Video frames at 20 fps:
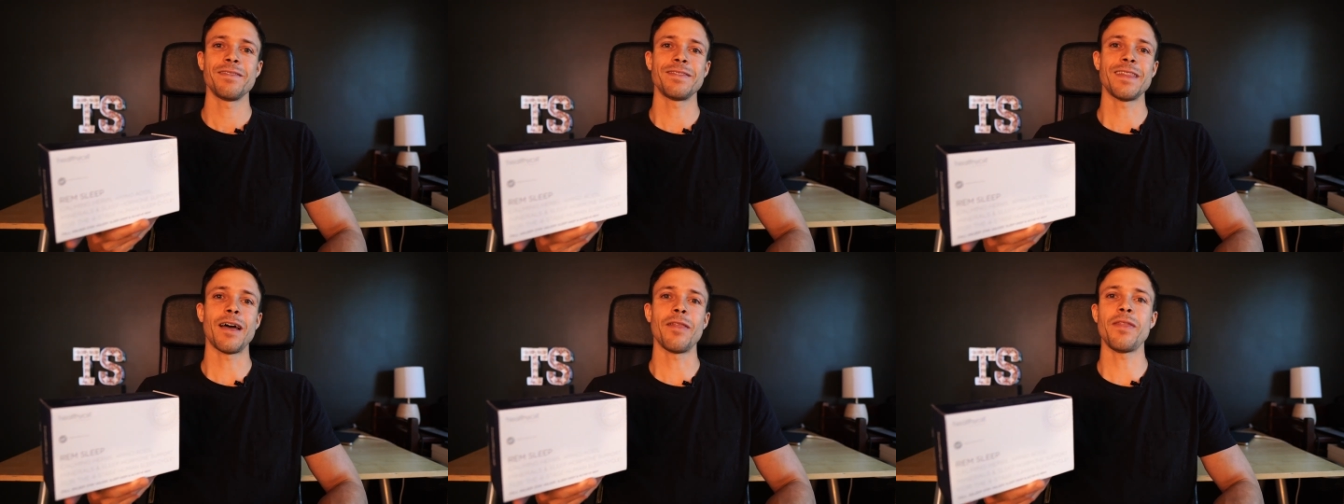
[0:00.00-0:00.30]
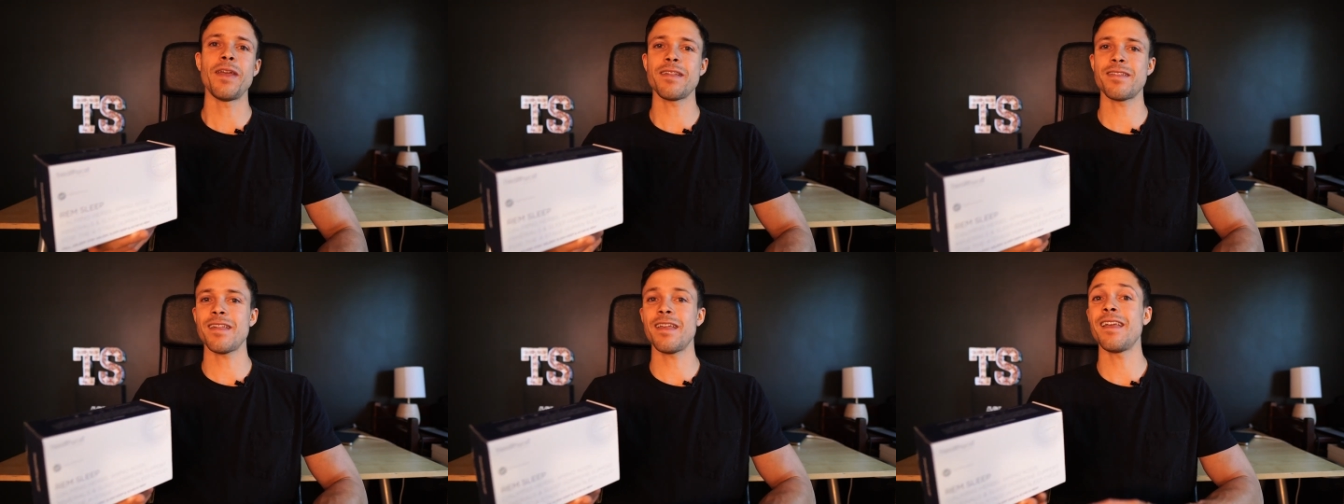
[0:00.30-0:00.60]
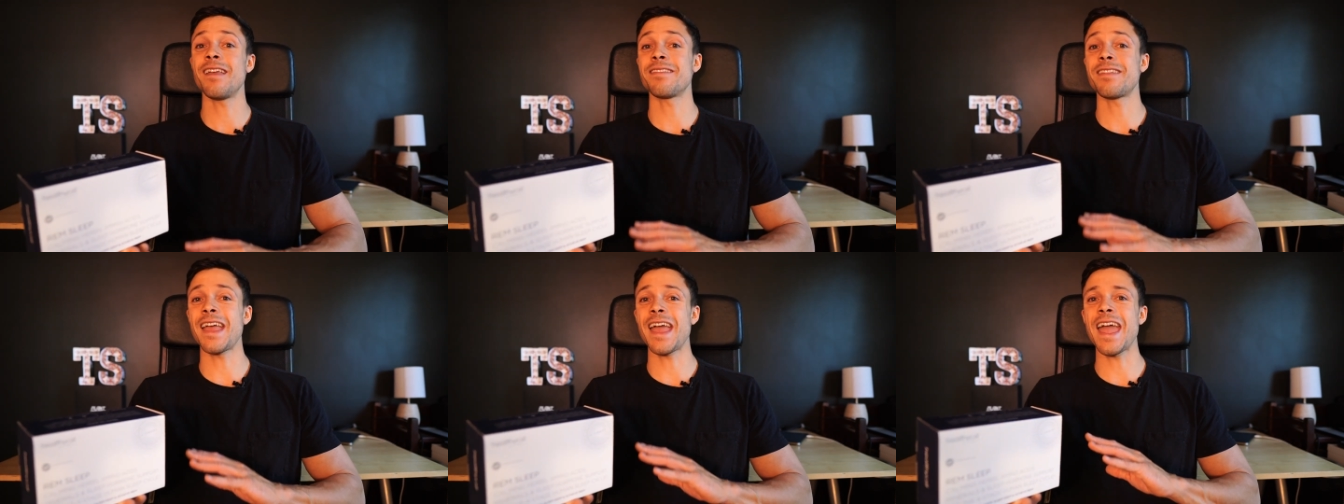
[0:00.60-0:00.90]
Now, this
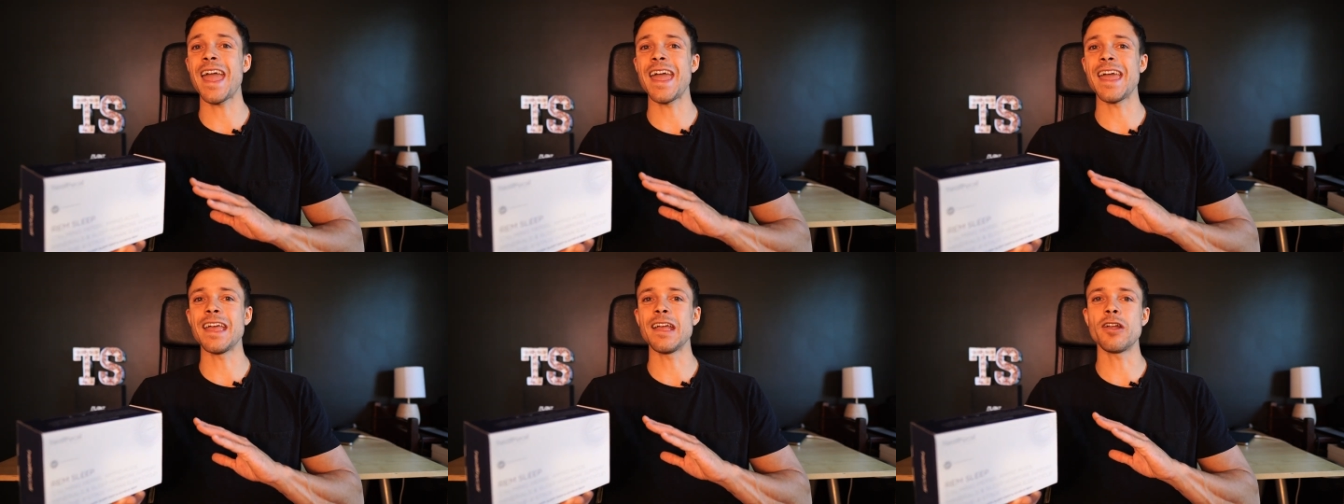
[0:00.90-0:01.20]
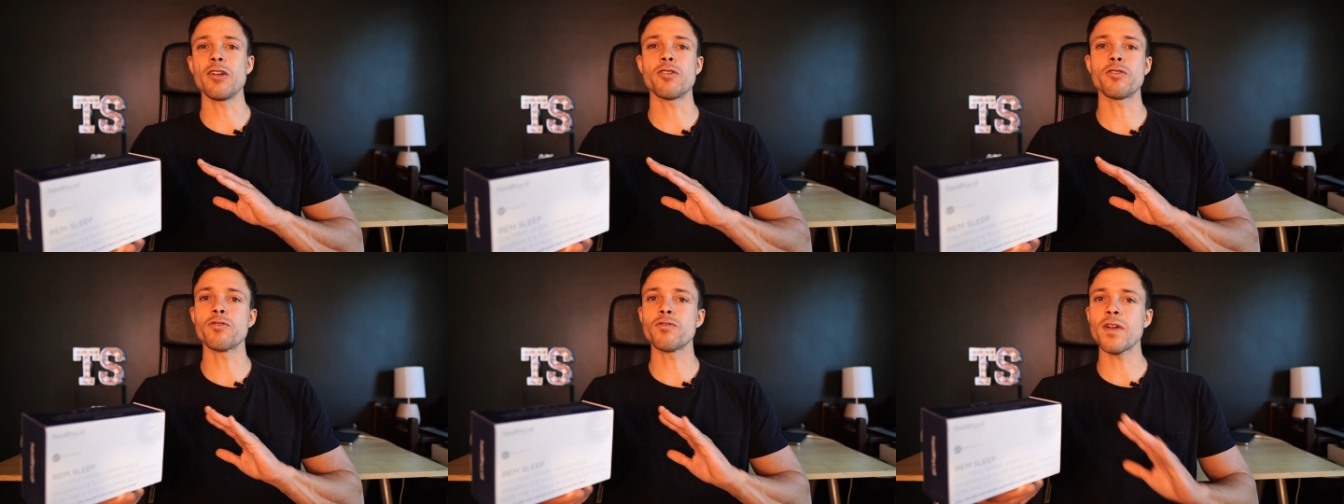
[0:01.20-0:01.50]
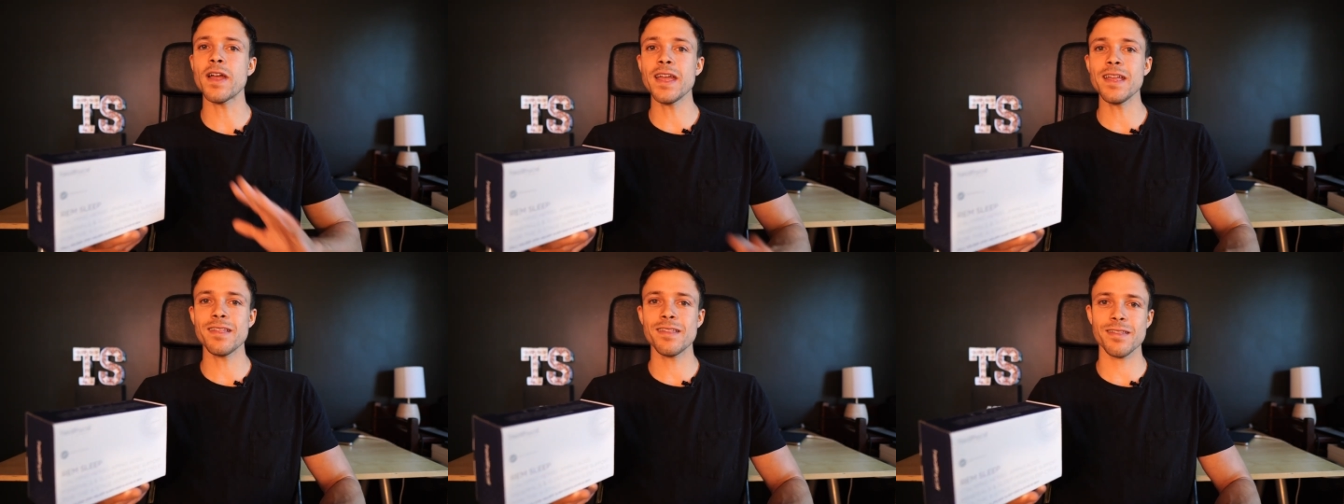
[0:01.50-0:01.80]
is a
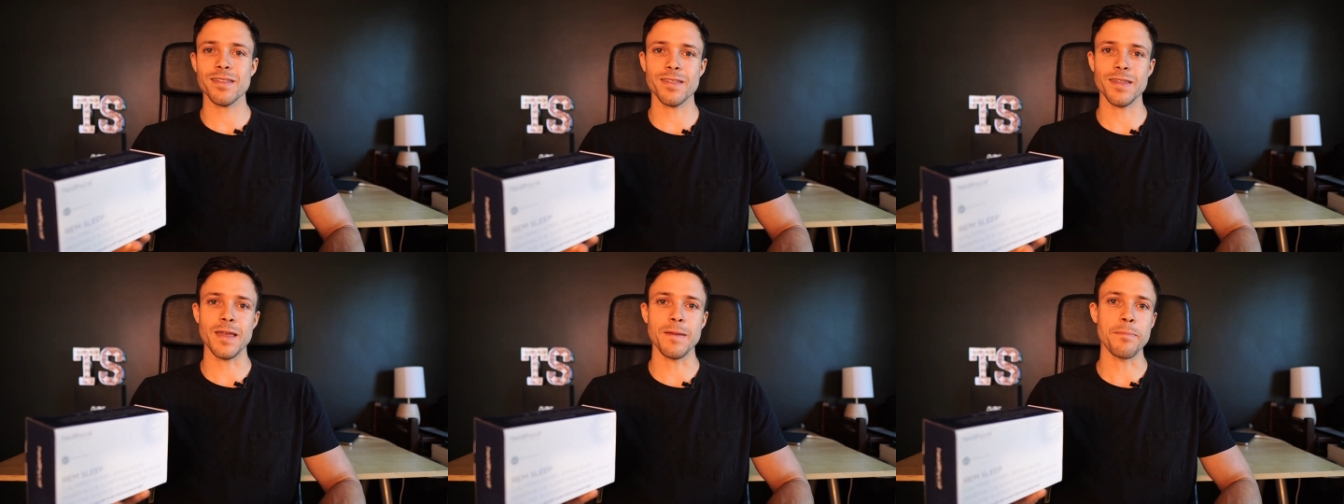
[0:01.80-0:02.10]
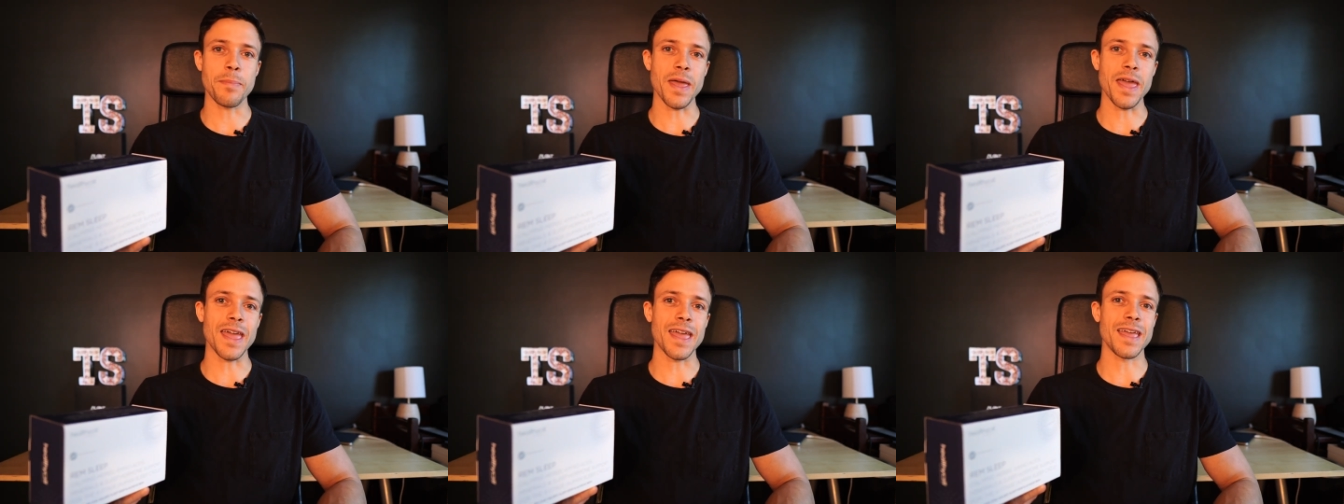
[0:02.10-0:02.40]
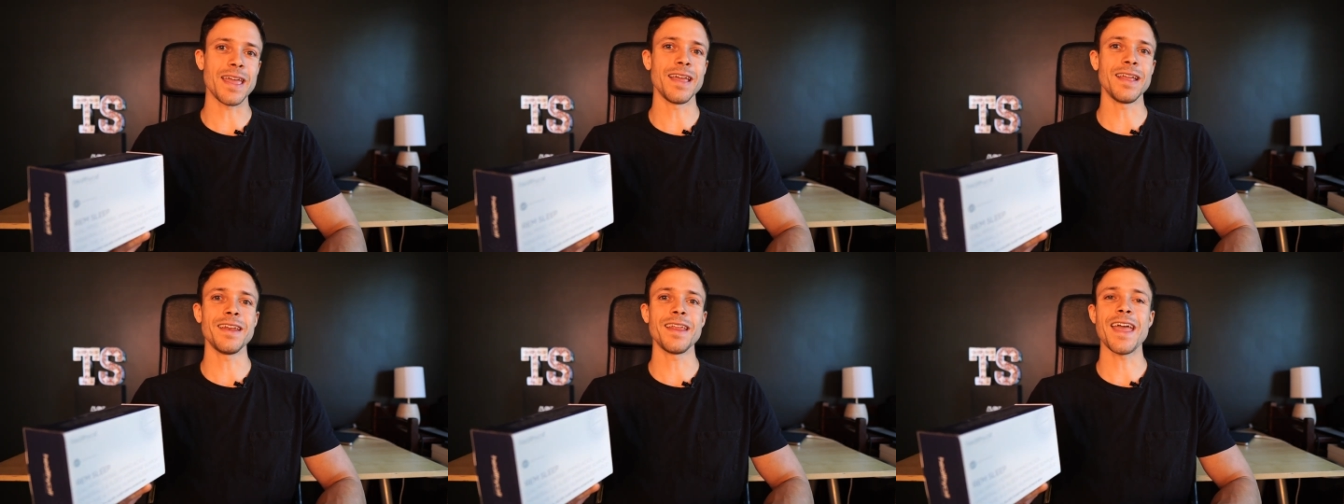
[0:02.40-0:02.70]
great sleep
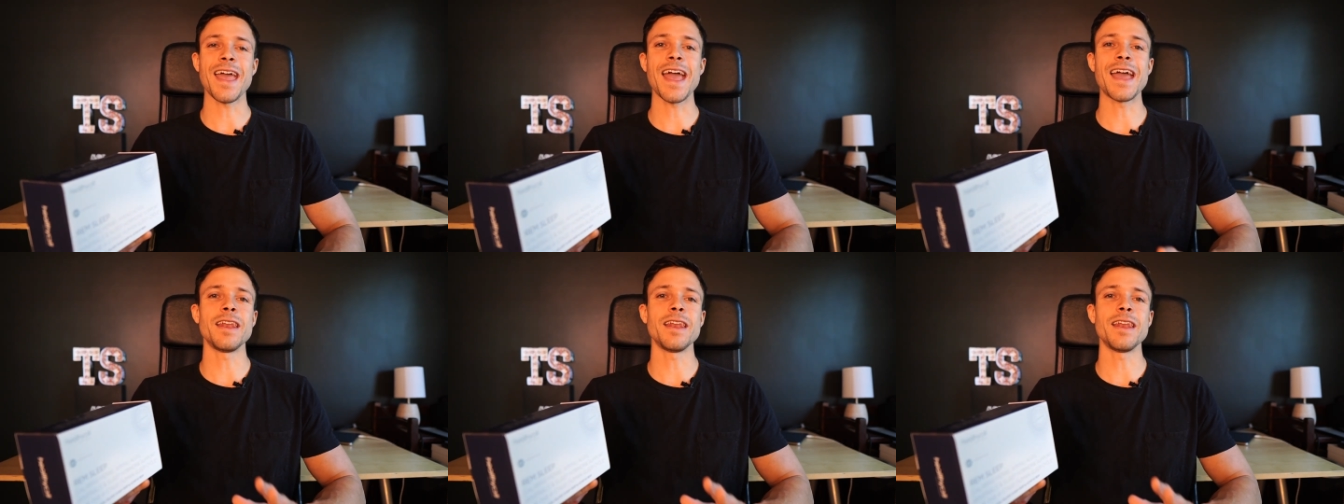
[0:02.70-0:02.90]
aid,